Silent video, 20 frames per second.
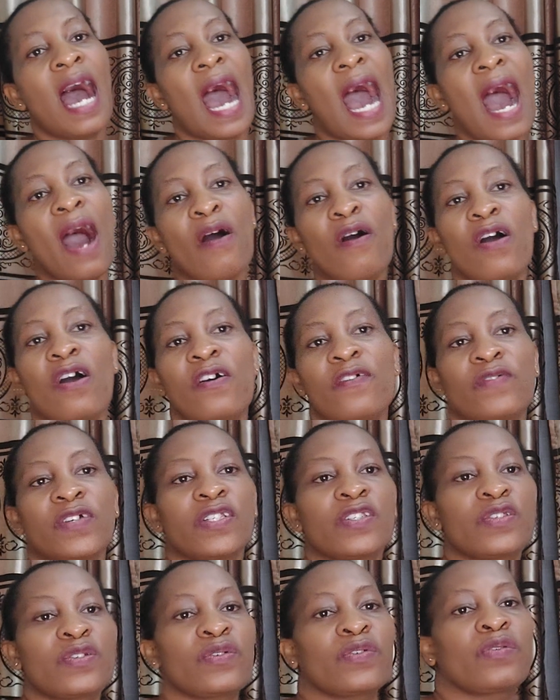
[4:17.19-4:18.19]
How
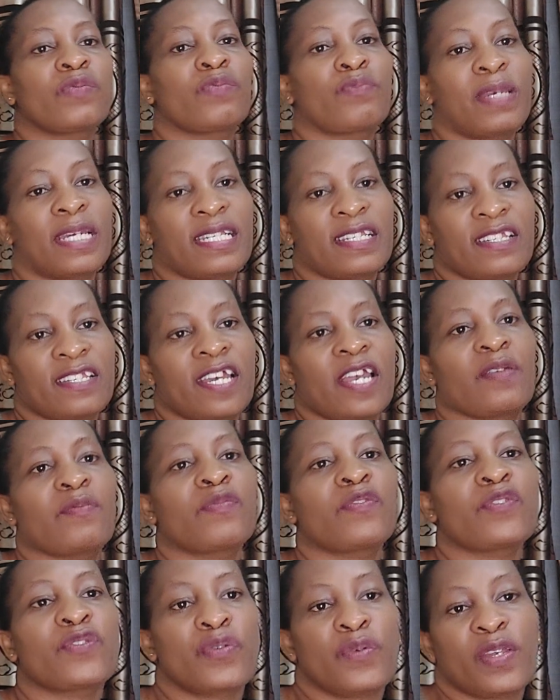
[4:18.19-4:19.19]
often do you spend
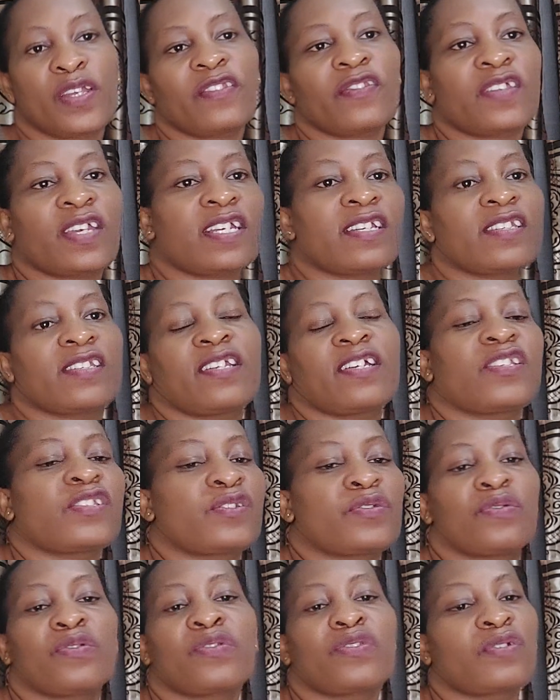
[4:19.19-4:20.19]
time doing things
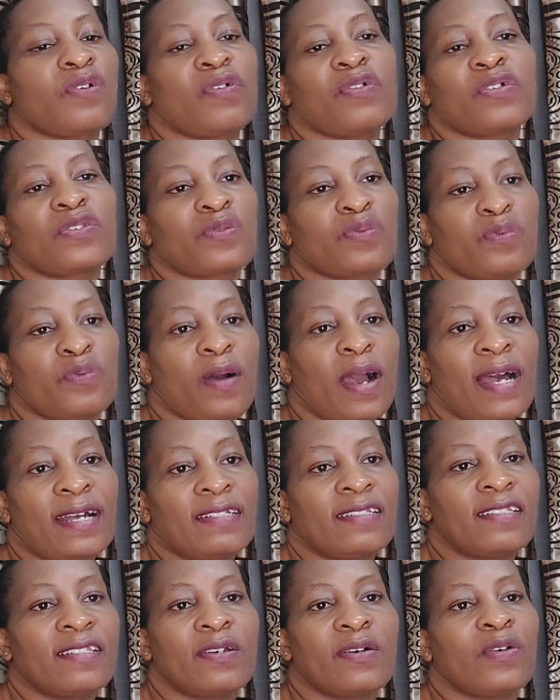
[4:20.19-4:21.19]
that you don't
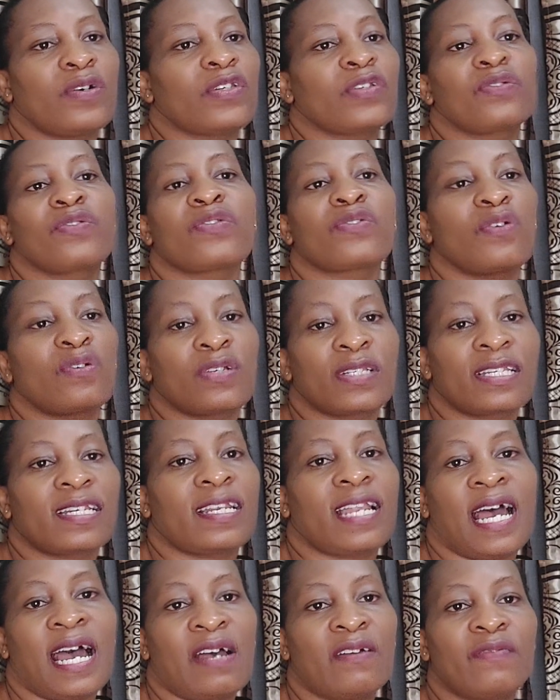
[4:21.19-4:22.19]
want or you
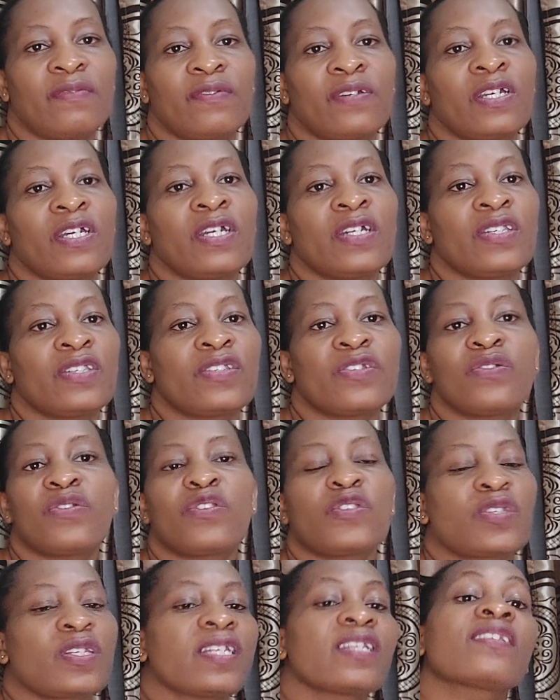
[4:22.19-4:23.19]
don't love? Do
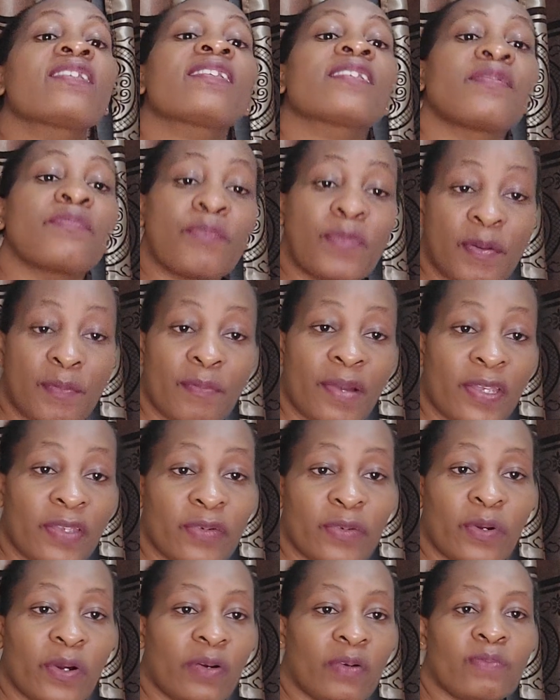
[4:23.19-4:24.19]
you still remember
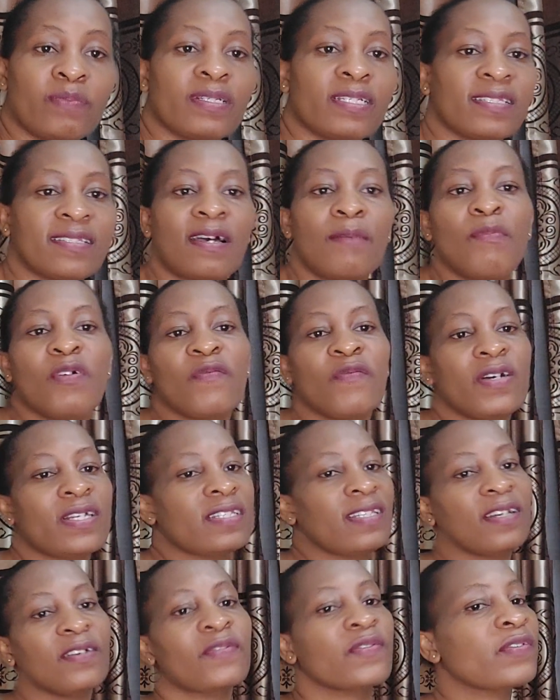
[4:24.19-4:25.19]
your hobbies? Some of
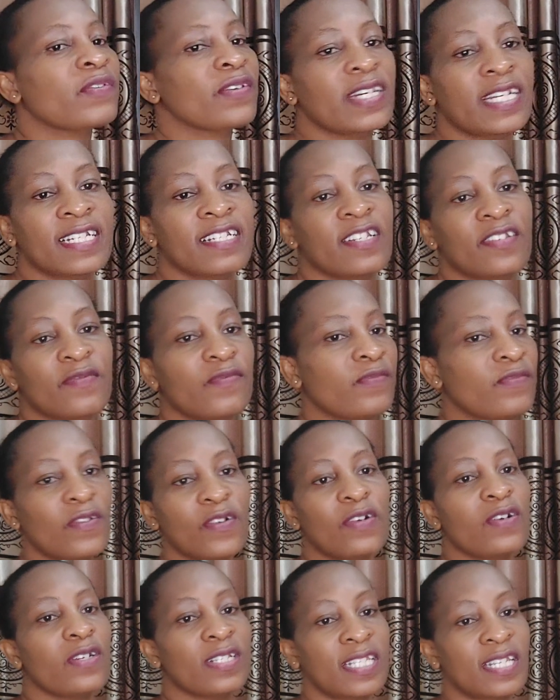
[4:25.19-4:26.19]
us have already
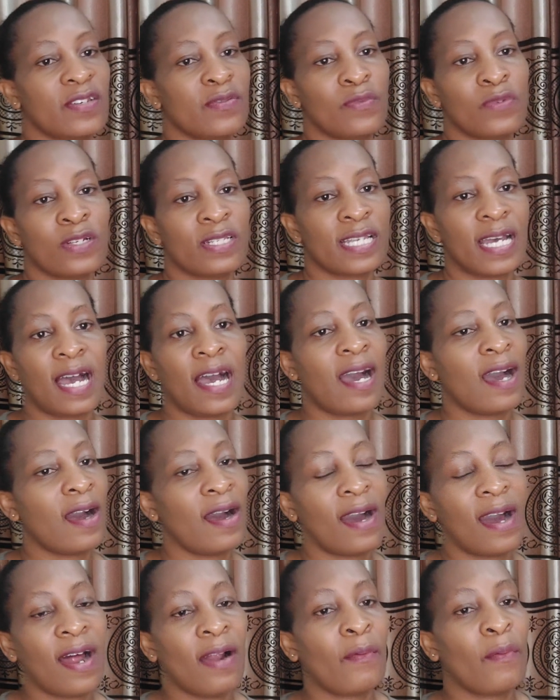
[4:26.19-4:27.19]
forgotten what
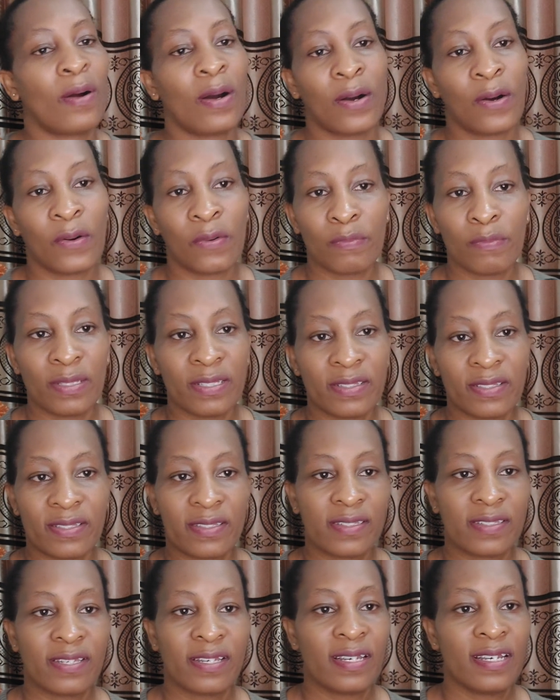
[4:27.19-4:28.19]
are our
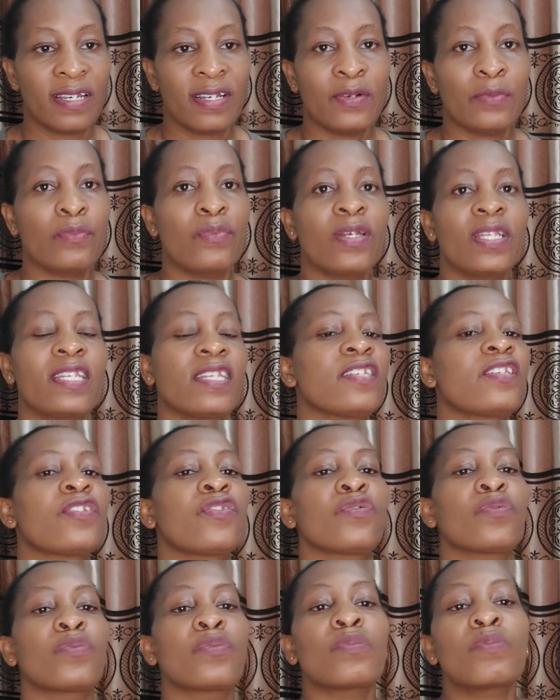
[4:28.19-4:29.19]
hobbies. We need
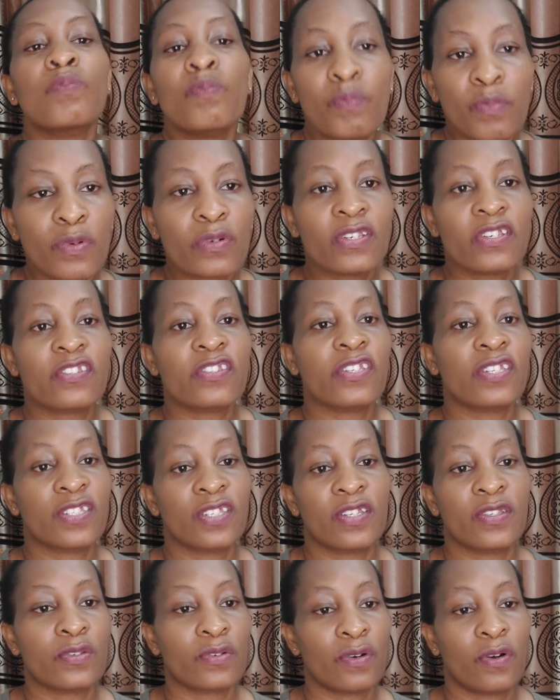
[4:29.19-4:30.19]
to put
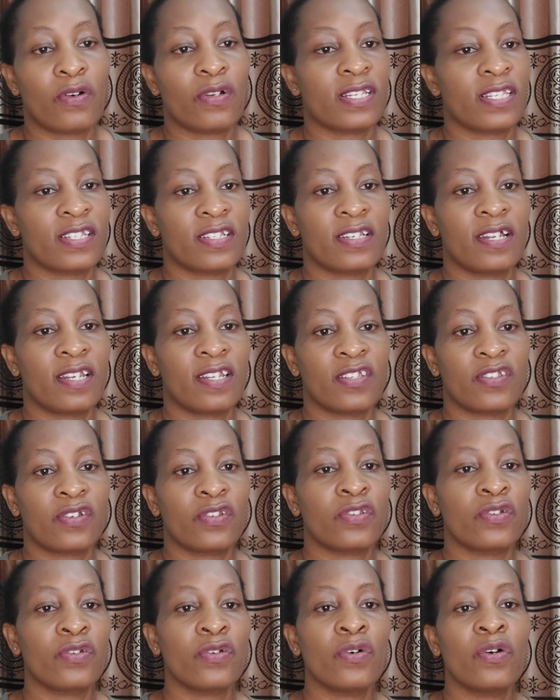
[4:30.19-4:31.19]
this into consideration.